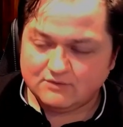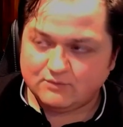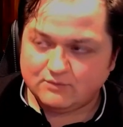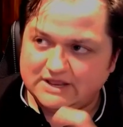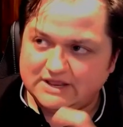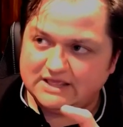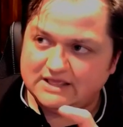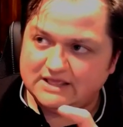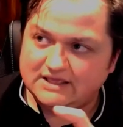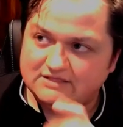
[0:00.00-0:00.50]

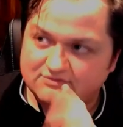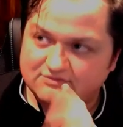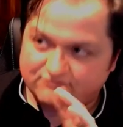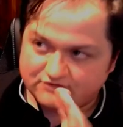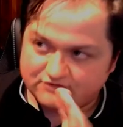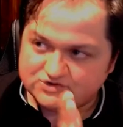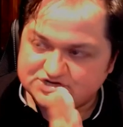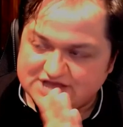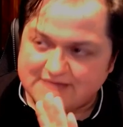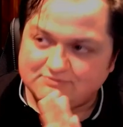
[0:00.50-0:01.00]
When he in the
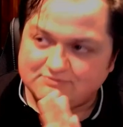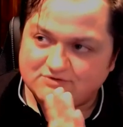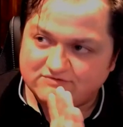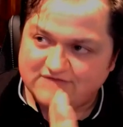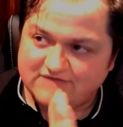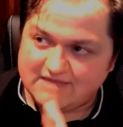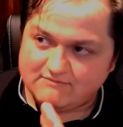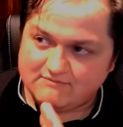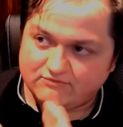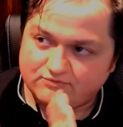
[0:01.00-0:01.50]
first chapter
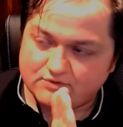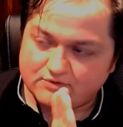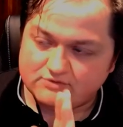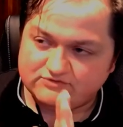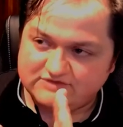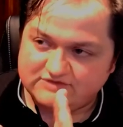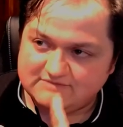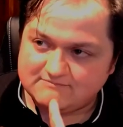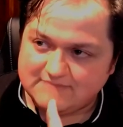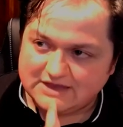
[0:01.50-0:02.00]
of Game of
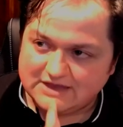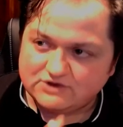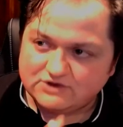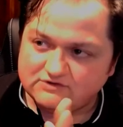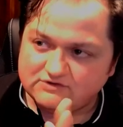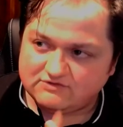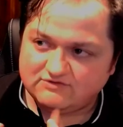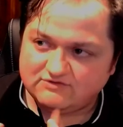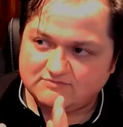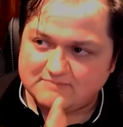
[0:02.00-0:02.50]
Thrones, he
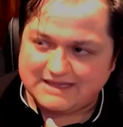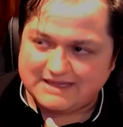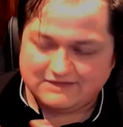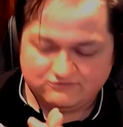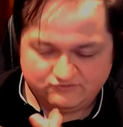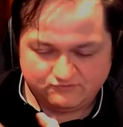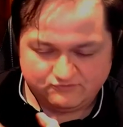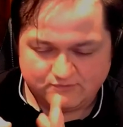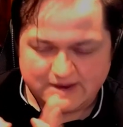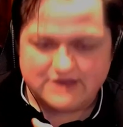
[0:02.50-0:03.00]
mentions
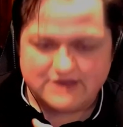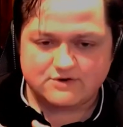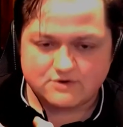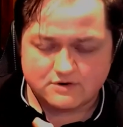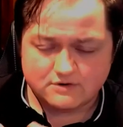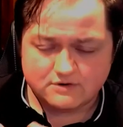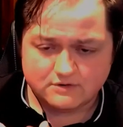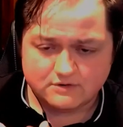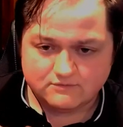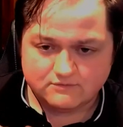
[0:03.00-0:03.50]
Mance
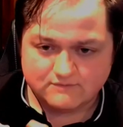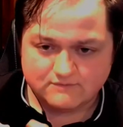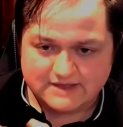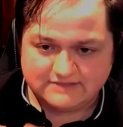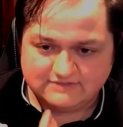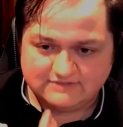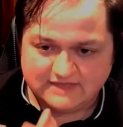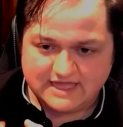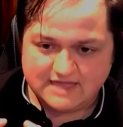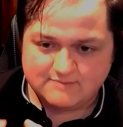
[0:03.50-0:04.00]
Rayder,
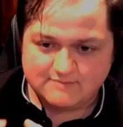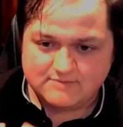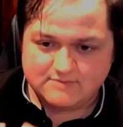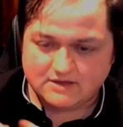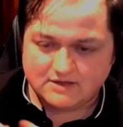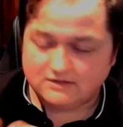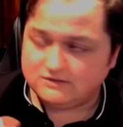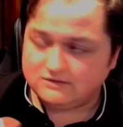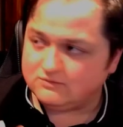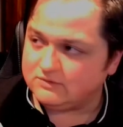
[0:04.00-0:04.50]
right, the King
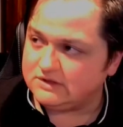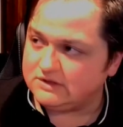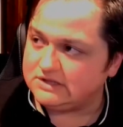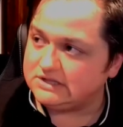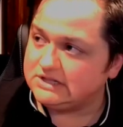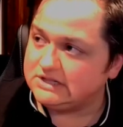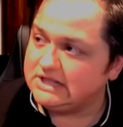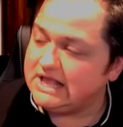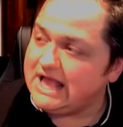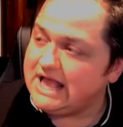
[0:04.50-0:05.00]
Beyond the
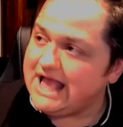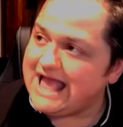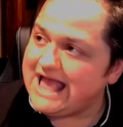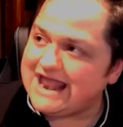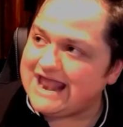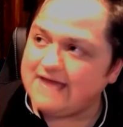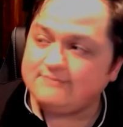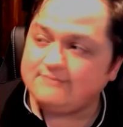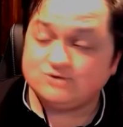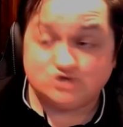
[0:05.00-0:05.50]
Wall, and I'm